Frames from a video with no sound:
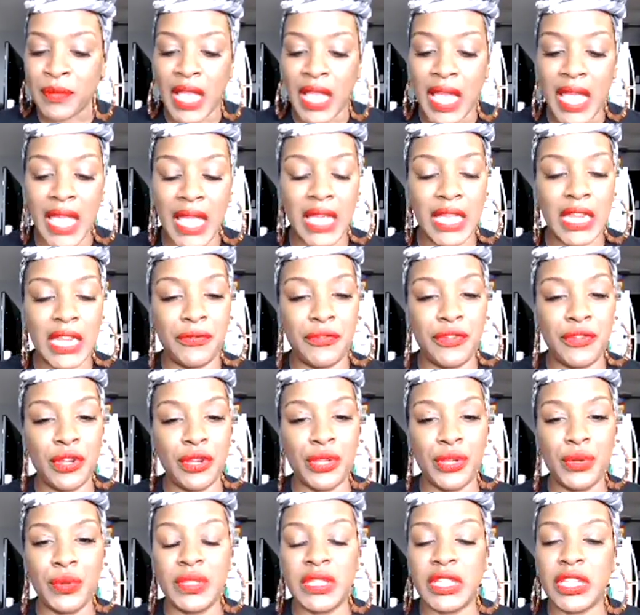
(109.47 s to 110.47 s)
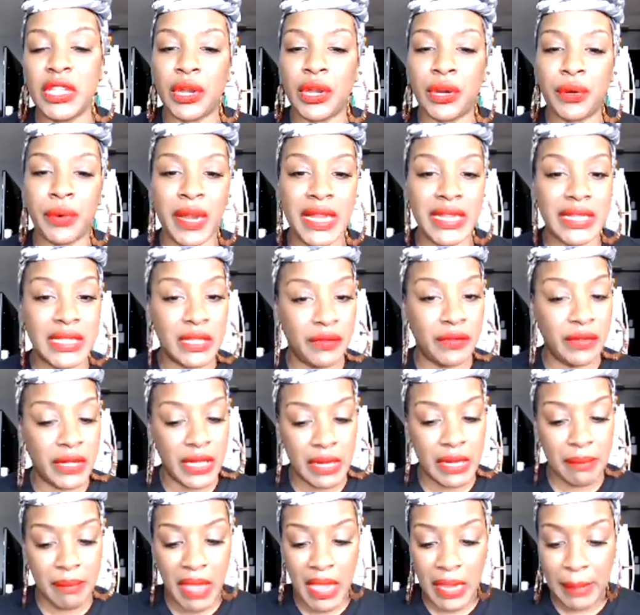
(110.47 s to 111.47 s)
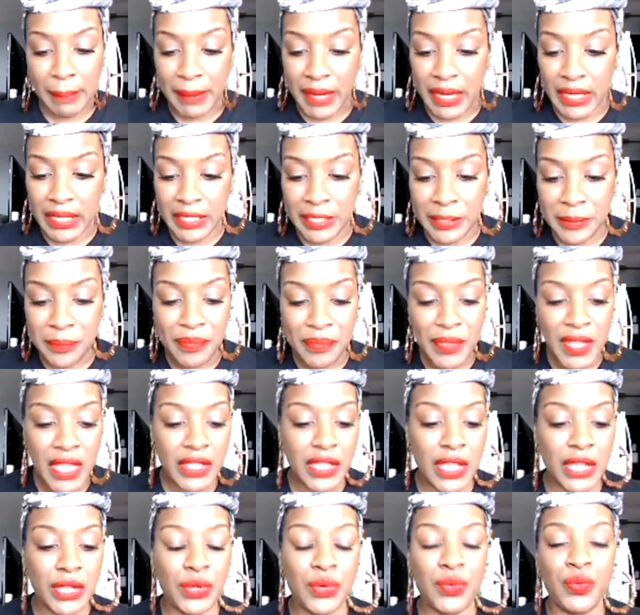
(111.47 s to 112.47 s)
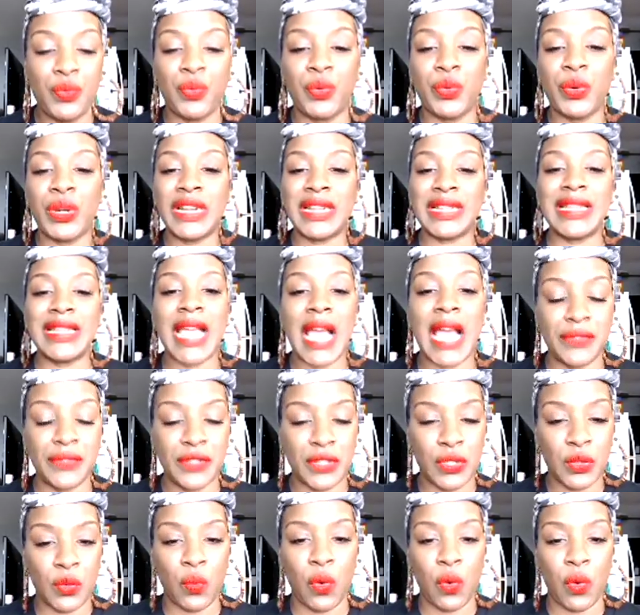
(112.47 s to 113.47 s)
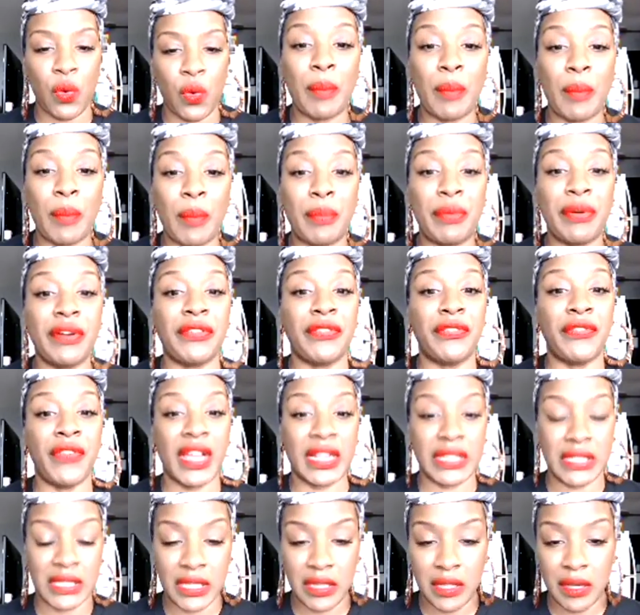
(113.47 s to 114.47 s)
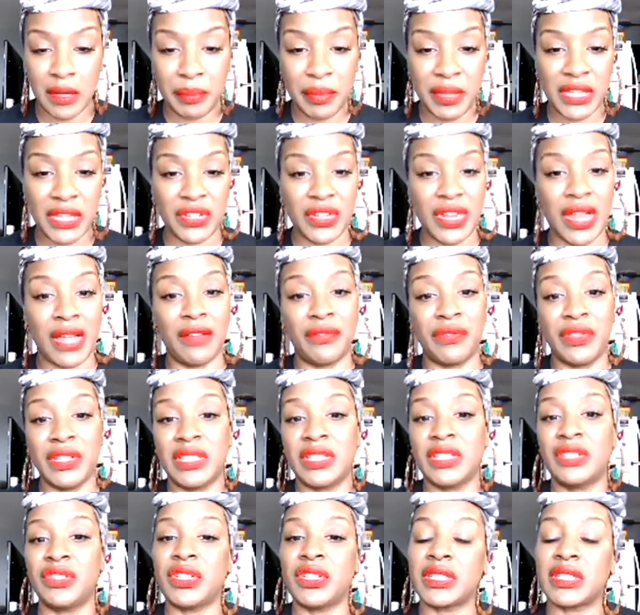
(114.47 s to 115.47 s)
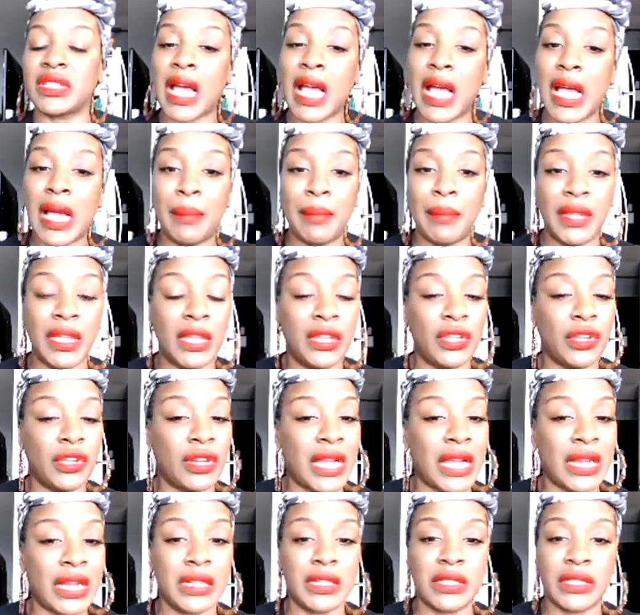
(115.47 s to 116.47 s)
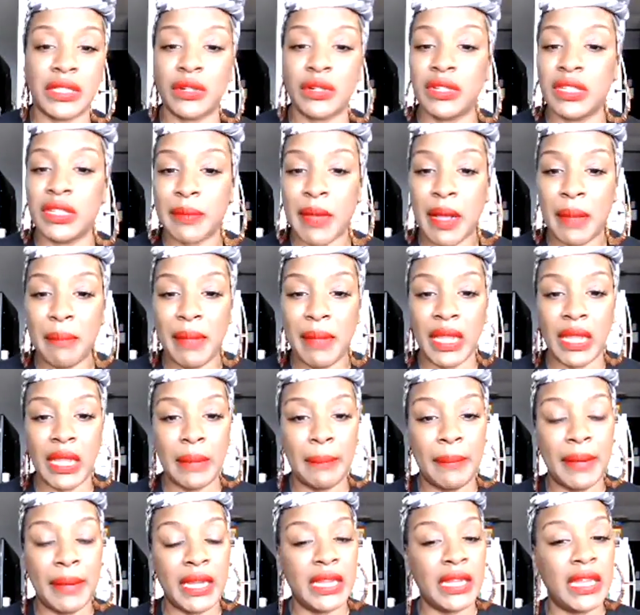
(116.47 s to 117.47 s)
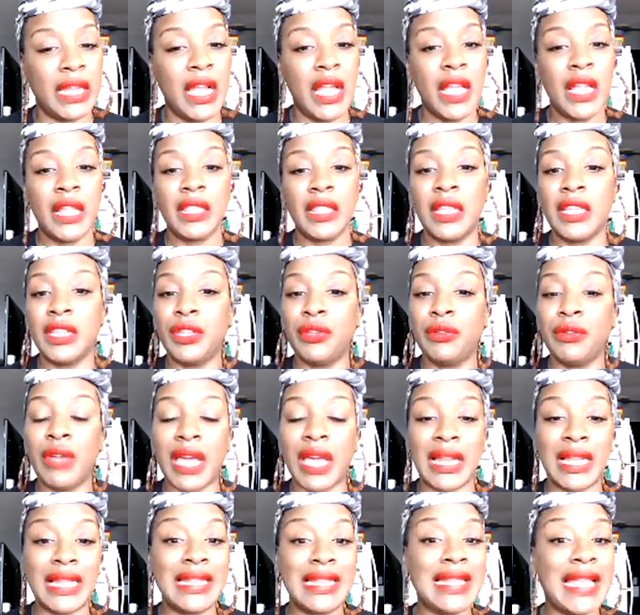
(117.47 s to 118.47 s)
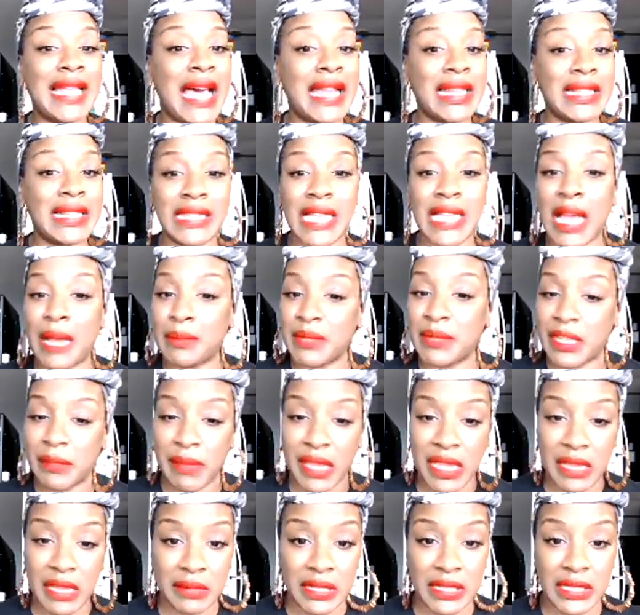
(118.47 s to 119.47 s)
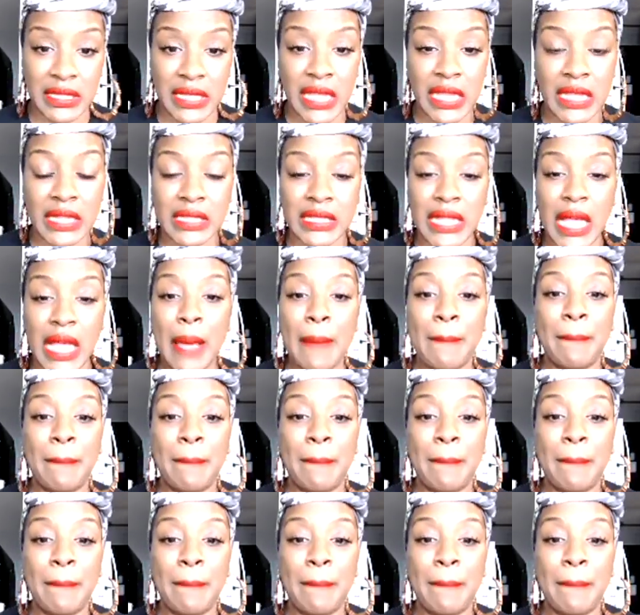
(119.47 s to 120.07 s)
And if you're using your creativity to make money, then you really have to work on perfecting your pitch. Now, if this is just a hobby and you're not concerned about making money, then you got a lot of time to make mistakes.